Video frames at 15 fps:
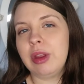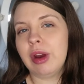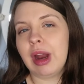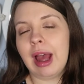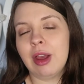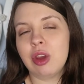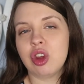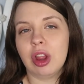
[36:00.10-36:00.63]
you're
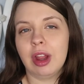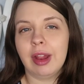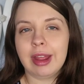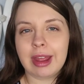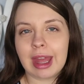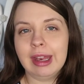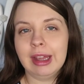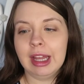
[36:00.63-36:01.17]
actually
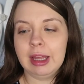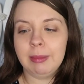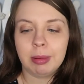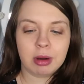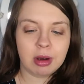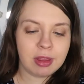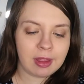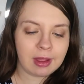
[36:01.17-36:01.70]
like in labour
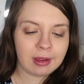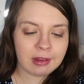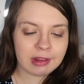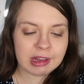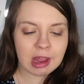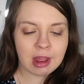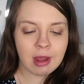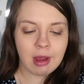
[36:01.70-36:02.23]
and
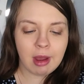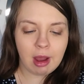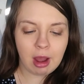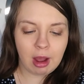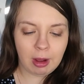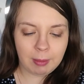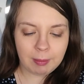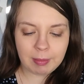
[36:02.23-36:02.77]
things.
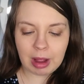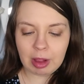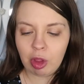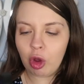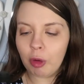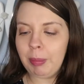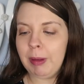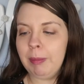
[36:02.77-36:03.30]
A
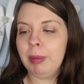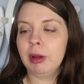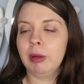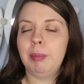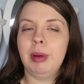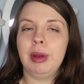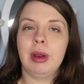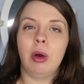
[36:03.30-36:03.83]
lot of people
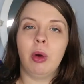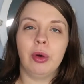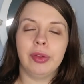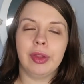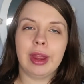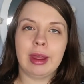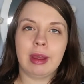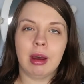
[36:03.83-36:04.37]
put it on
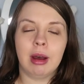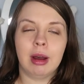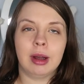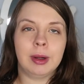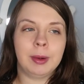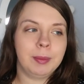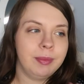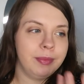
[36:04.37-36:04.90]
like
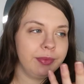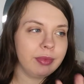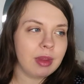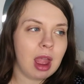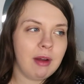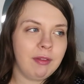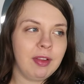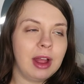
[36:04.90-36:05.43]
a
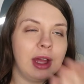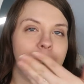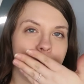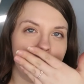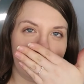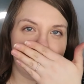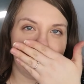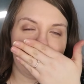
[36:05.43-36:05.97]

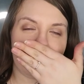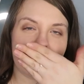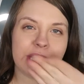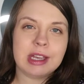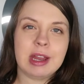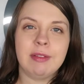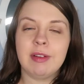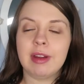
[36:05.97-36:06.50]
flannel and like
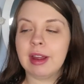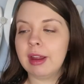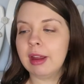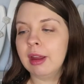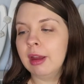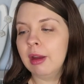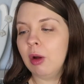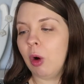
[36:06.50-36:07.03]
sniff it,
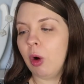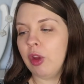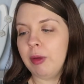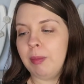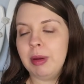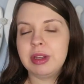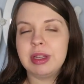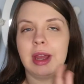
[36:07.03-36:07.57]
or they
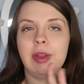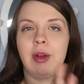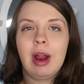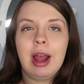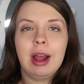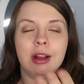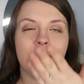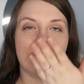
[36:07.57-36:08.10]
put it in their
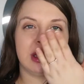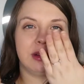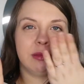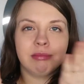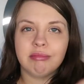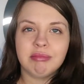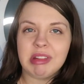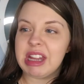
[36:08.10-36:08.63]
hands and
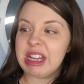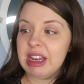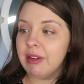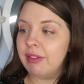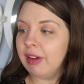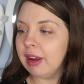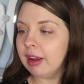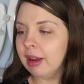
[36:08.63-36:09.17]

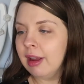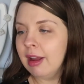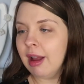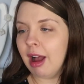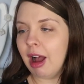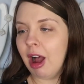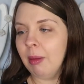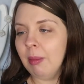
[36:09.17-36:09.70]
sniff it.
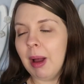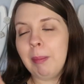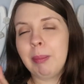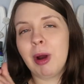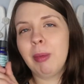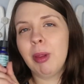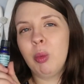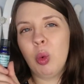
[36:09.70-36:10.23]
I
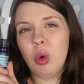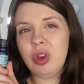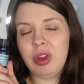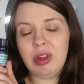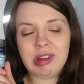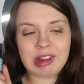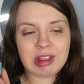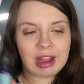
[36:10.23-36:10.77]
probably won't
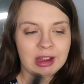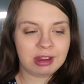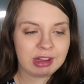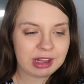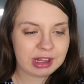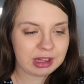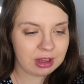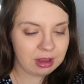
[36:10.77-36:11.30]
use
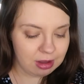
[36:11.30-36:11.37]
this